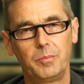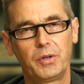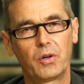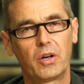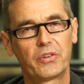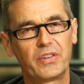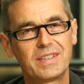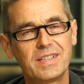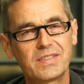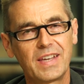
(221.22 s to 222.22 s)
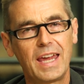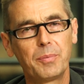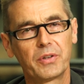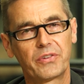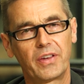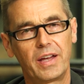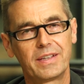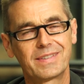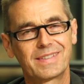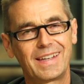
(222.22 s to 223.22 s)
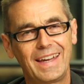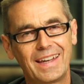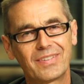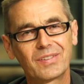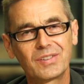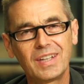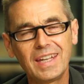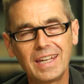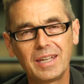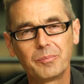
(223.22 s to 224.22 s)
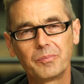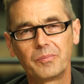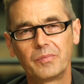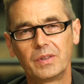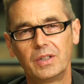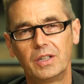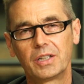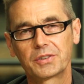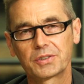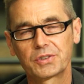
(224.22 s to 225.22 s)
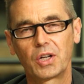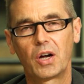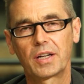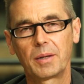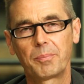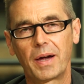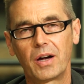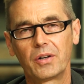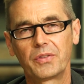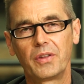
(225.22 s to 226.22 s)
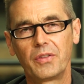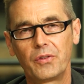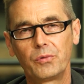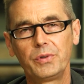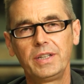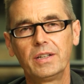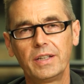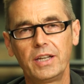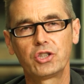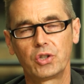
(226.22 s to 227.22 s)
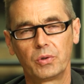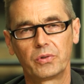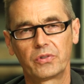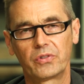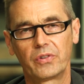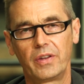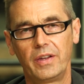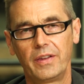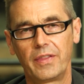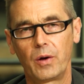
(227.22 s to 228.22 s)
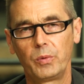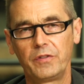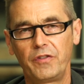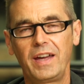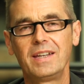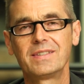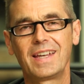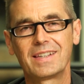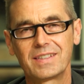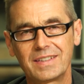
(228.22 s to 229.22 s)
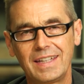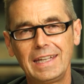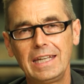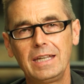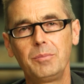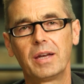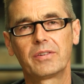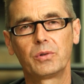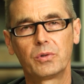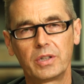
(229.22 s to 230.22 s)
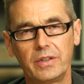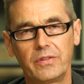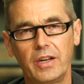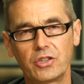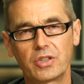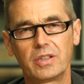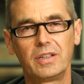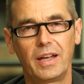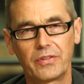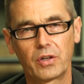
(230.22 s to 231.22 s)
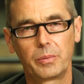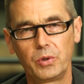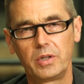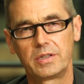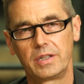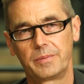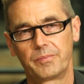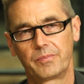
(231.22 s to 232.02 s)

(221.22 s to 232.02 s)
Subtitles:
because it disables us as a team to talk about the real issues that we face as a team, as an organization, as a community.